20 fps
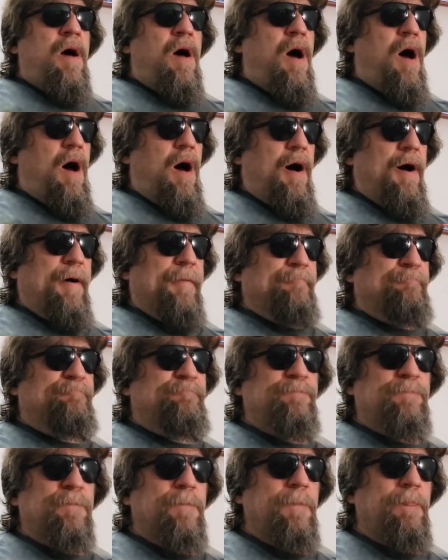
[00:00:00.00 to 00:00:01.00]
Um,
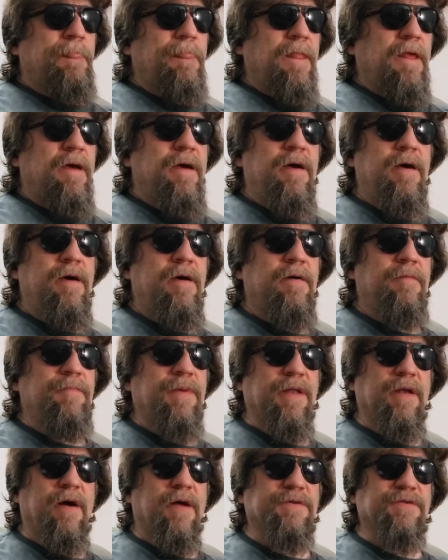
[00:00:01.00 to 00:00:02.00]

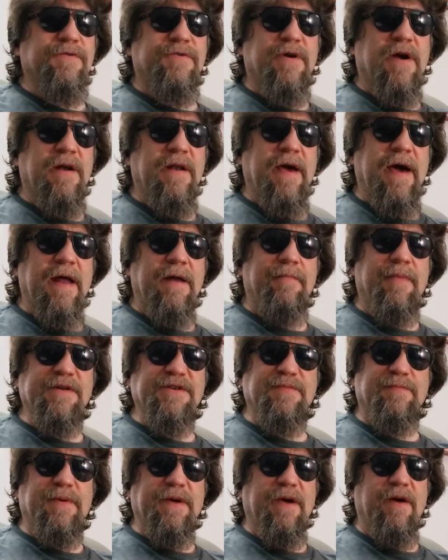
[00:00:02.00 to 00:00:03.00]
been also trying to add a
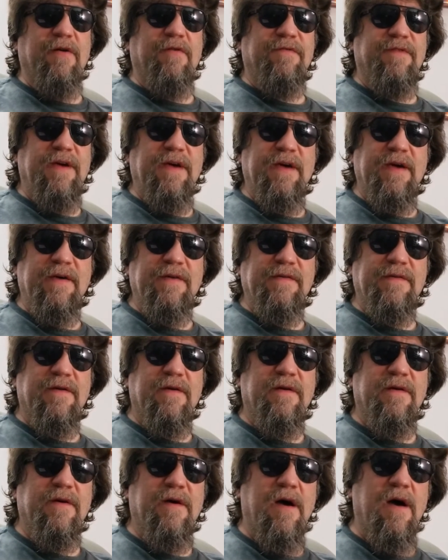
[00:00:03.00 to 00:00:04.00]
bunch of POVs,
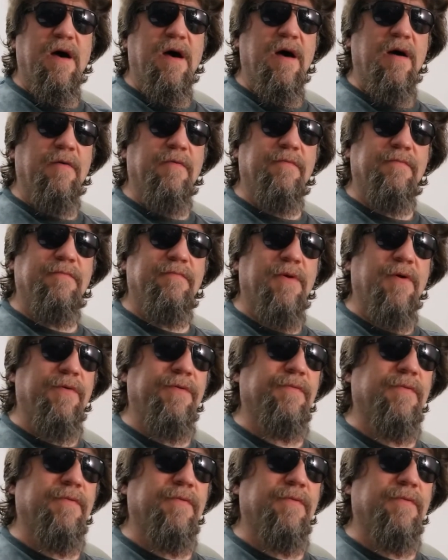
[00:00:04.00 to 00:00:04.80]
uh, both